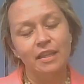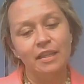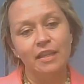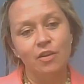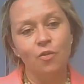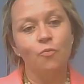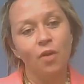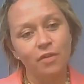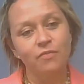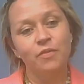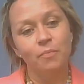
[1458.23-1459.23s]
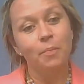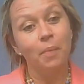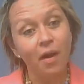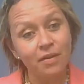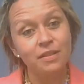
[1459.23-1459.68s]
you know one of the, the
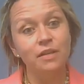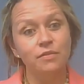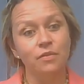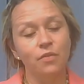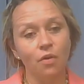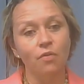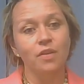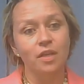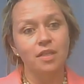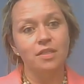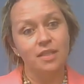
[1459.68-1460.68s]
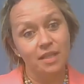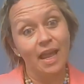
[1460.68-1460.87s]
positives of COVID